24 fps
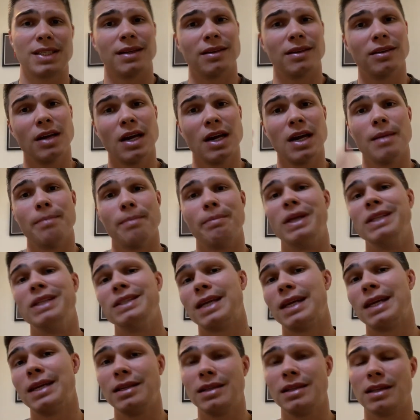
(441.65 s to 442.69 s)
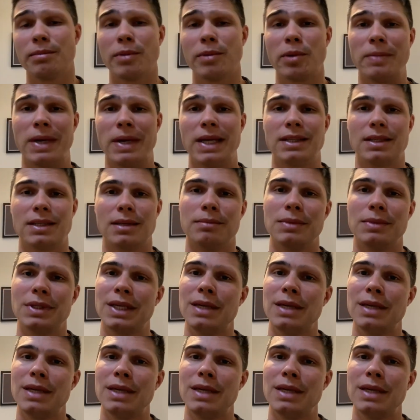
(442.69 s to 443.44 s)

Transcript: to maintain the momentum,